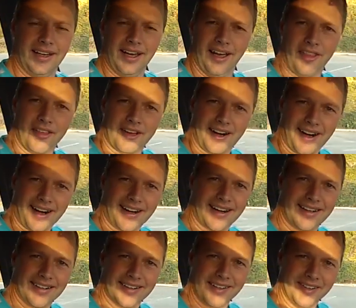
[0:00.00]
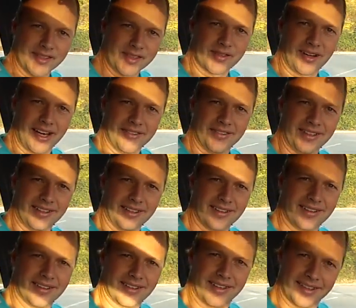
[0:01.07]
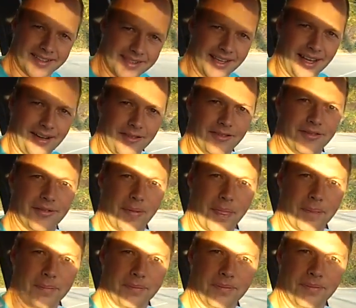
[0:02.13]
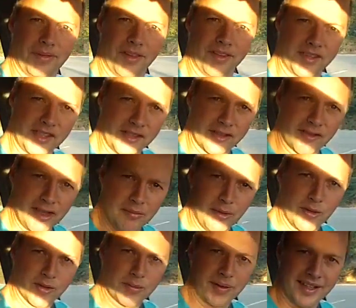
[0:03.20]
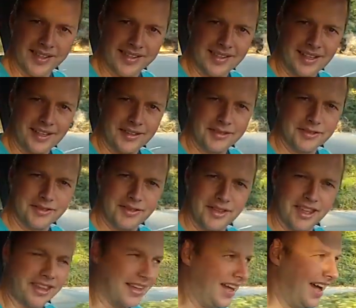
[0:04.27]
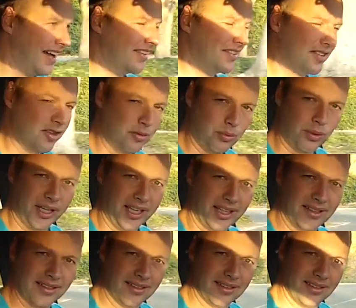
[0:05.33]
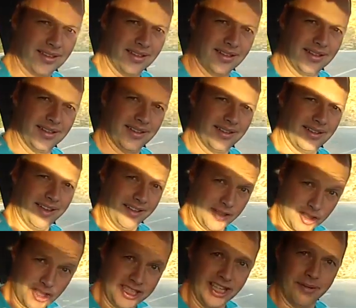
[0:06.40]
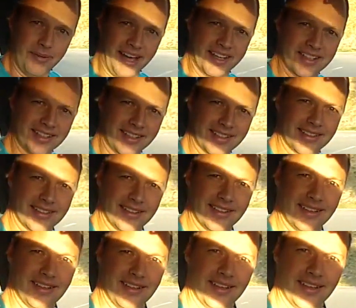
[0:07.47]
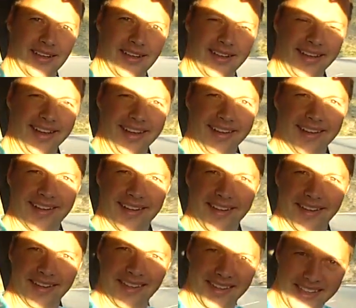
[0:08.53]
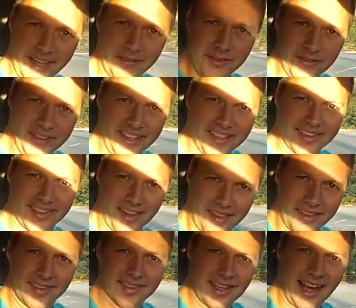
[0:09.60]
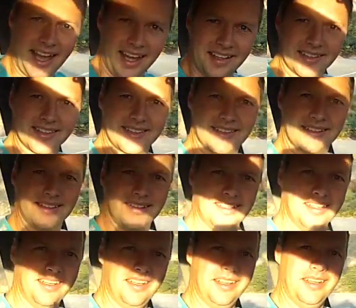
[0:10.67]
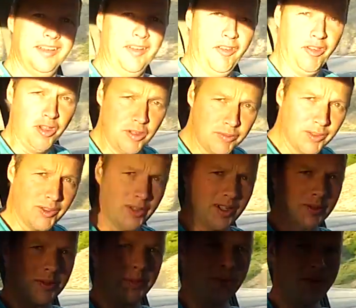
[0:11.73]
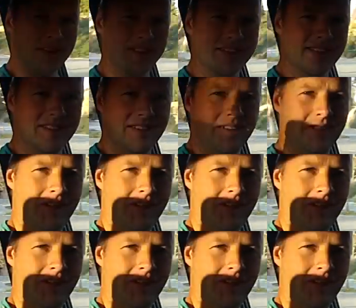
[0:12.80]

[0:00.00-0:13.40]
And the car is driving itself. The steering wheel moves by itself, the gas, the brake. It's sheer magic. In seven weeks in this class, you will learn how to do this.